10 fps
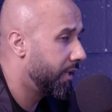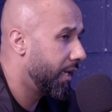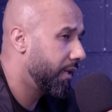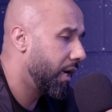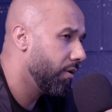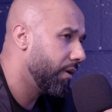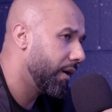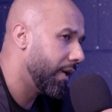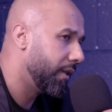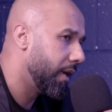they go
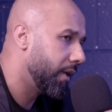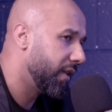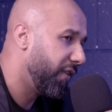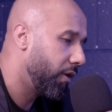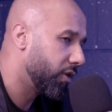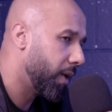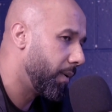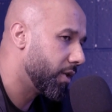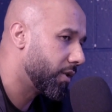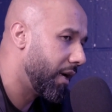in a difficult time
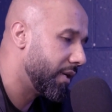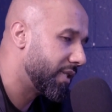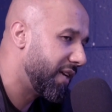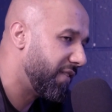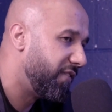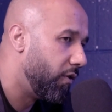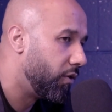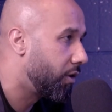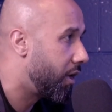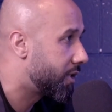because I receive
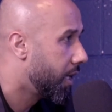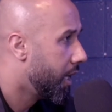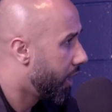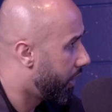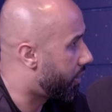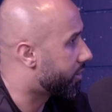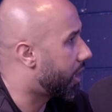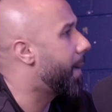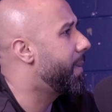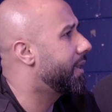phone calls, because
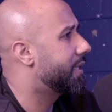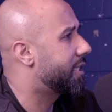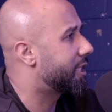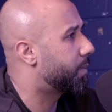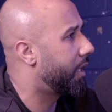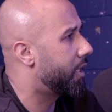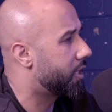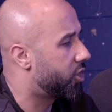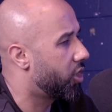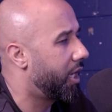I've been this experience.
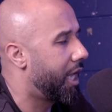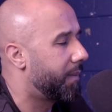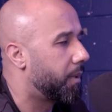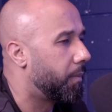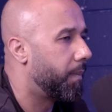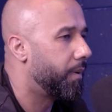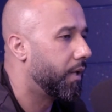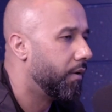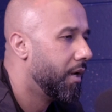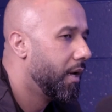I try to help them up, you
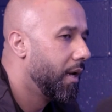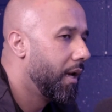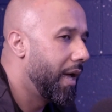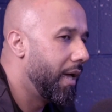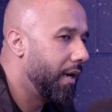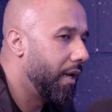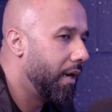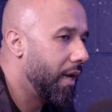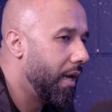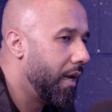know, and
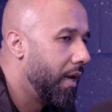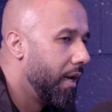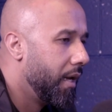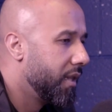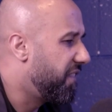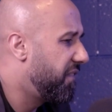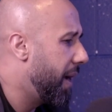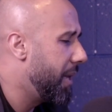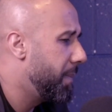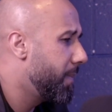then the
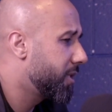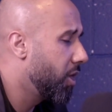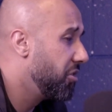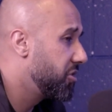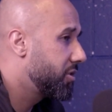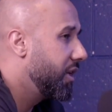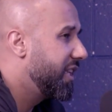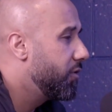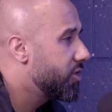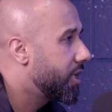family members say, I'll
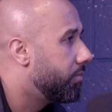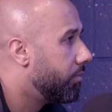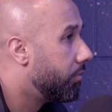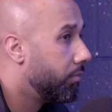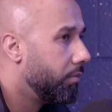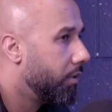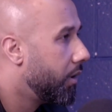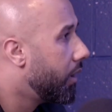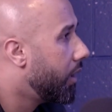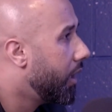divorce him.
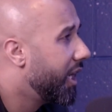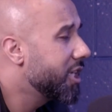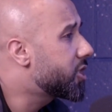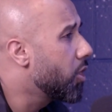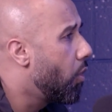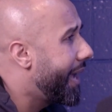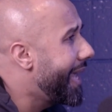It's so